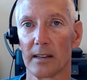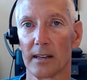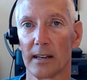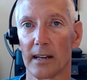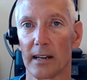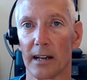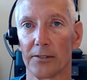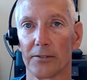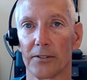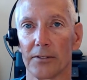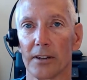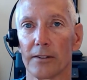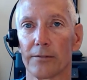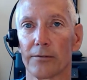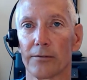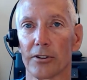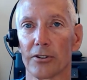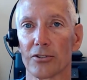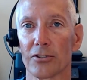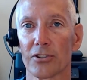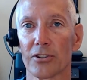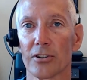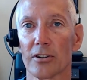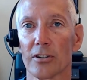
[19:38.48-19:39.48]
and think for
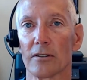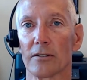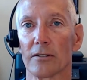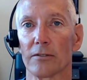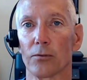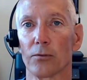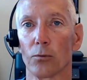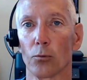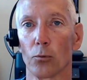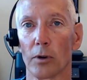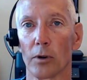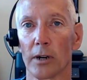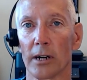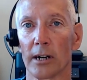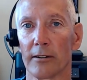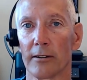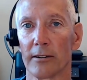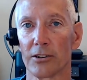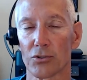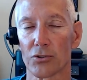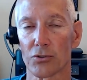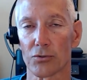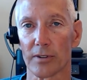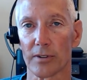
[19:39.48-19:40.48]
yourself where
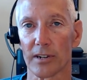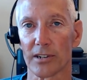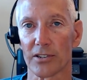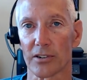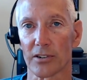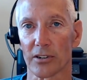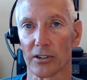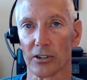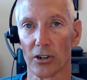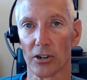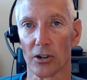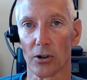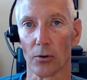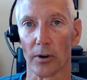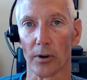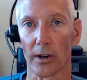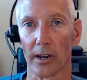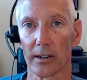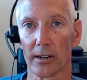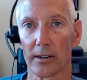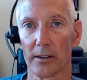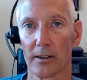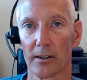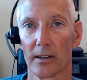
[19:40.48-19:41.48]
interest rates are
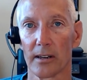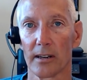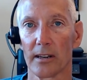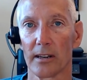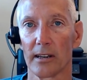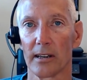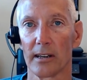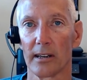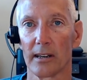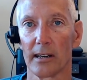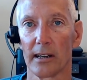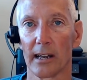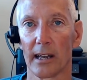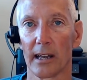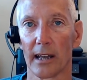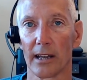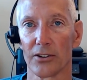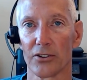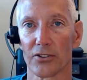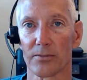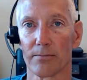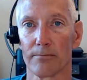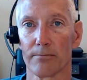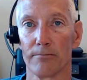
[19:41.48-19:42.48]
going,
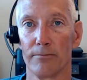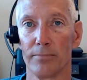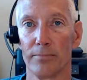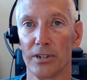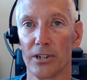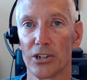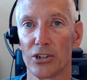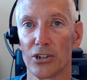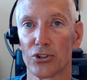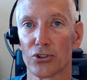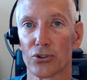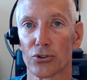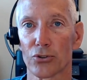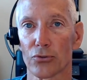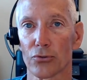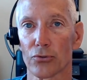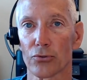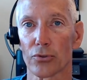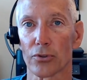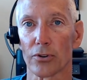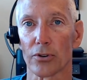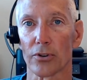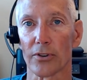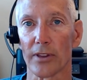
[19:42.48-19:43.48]
and just be
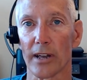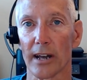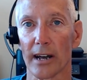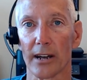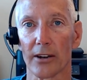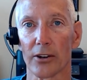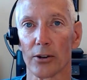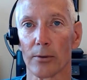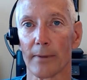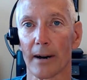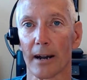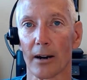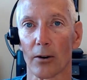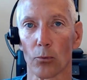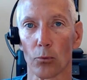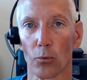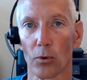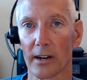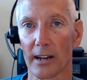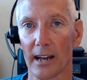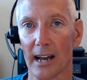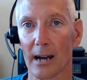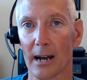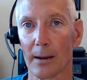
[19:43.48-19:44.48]
sure that no matter
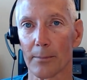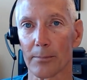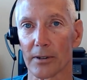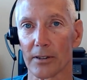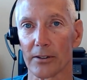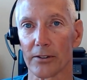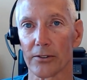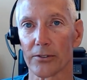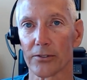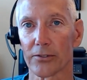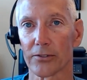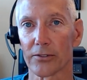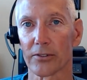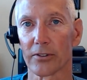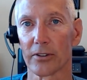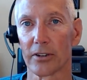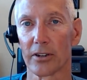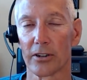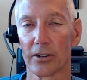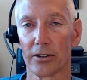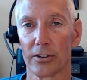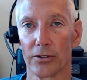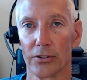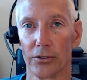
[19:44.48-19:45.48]
what happens,
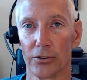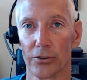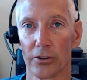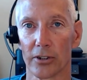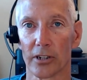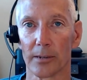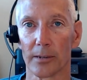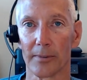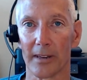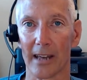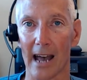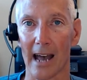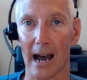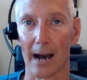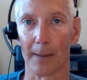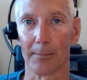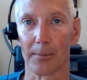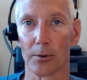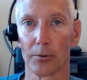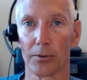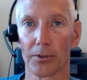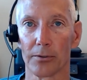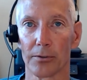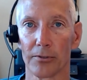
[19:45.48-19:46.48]
you're going to be
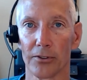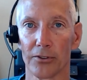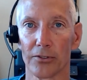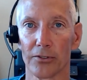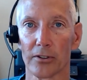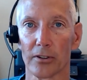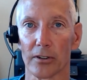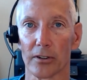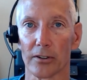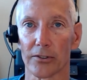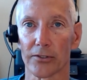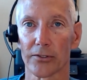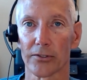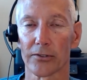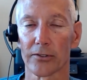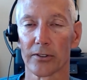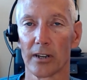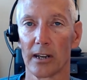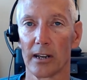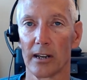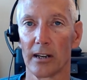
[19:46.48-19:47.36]
happy with the results.